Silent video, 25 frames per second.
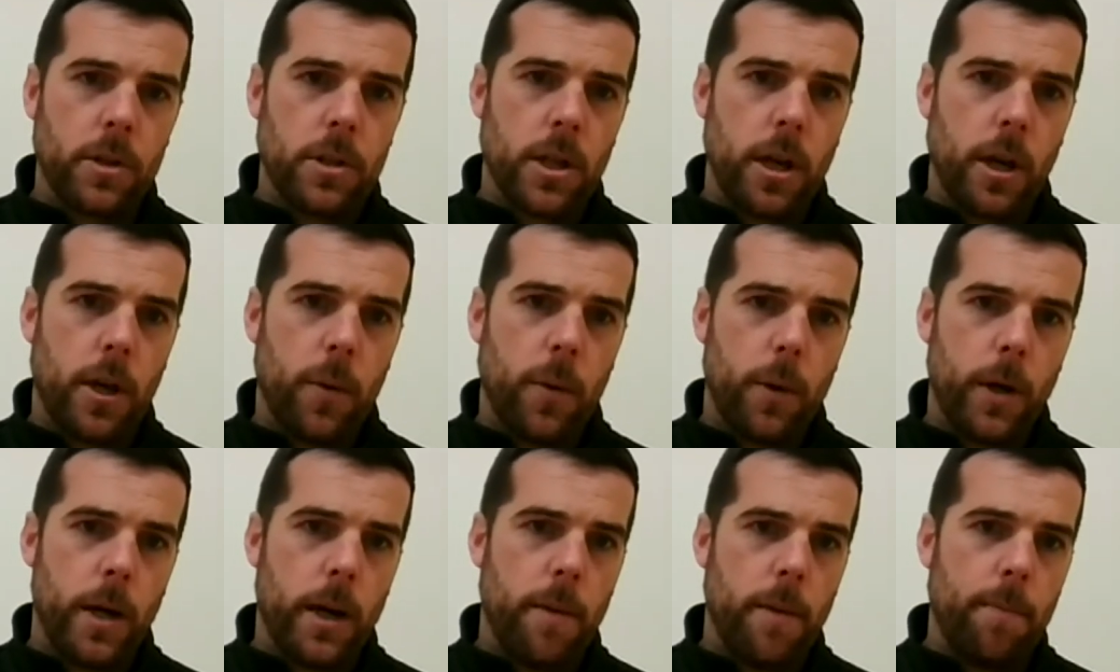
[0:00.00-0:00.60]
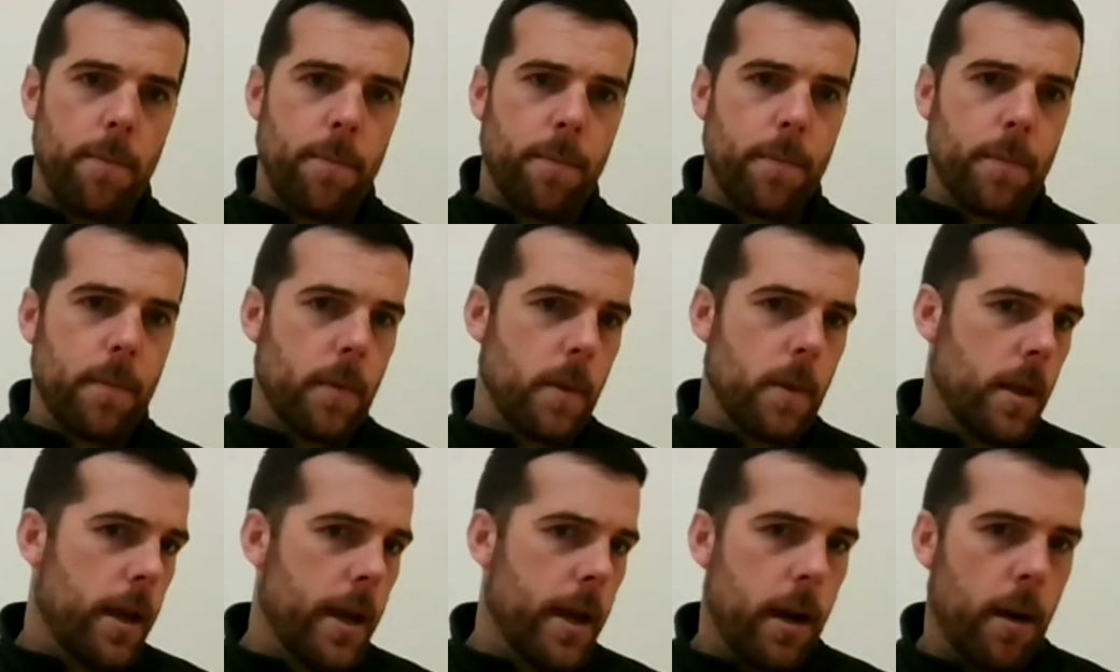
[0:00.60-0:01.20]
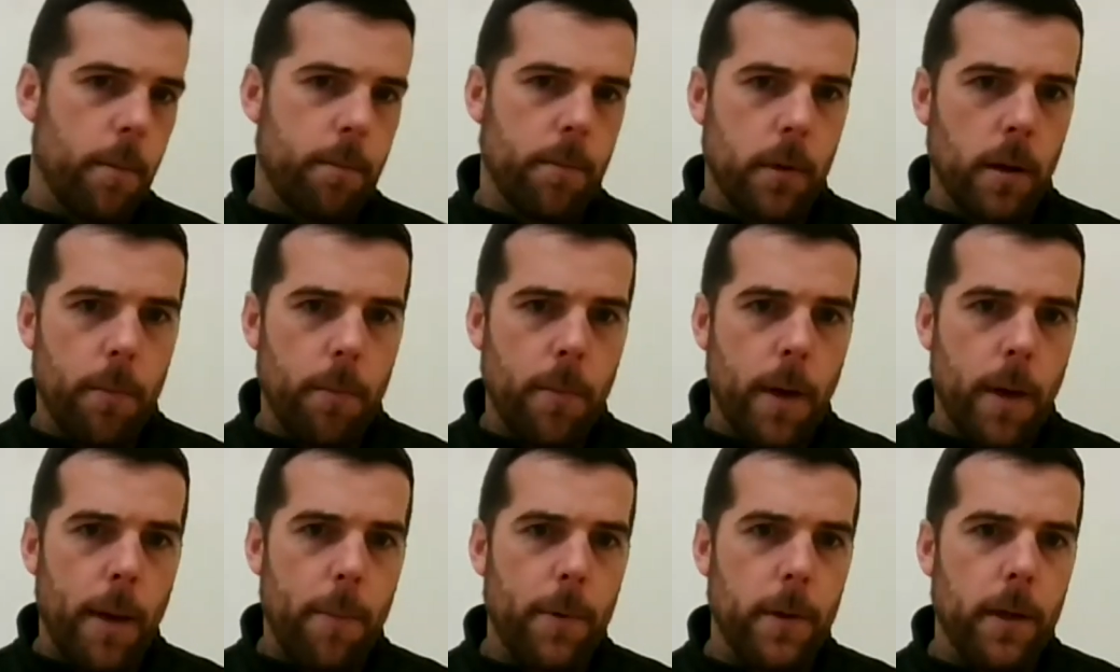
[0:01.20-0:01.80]
So yeah,
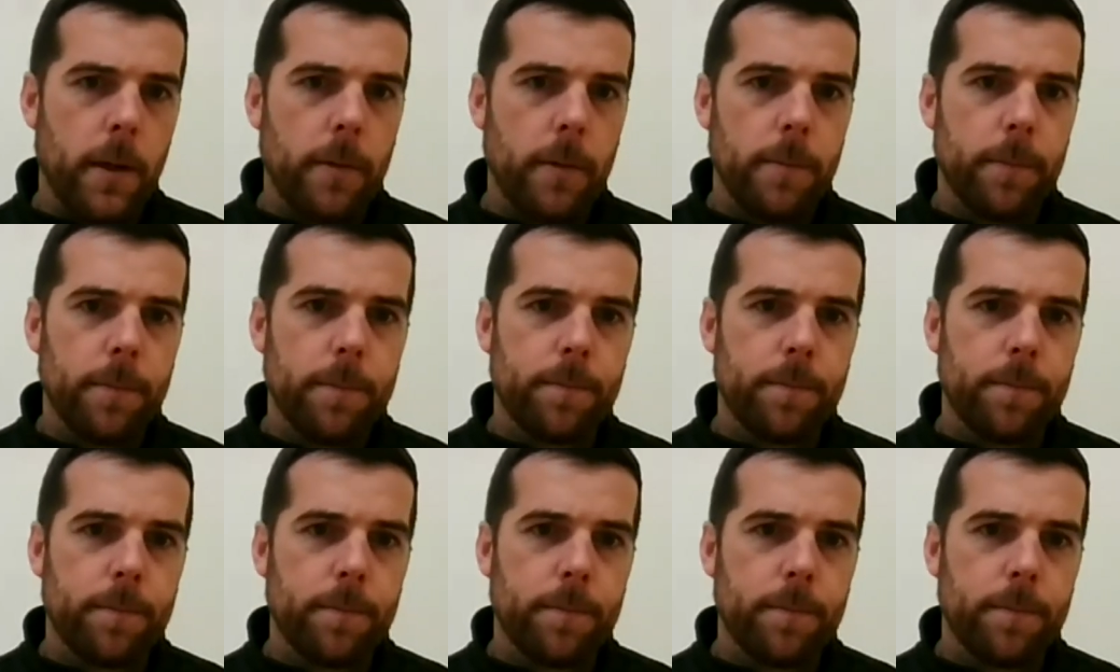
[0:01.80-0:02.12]
I'm happy.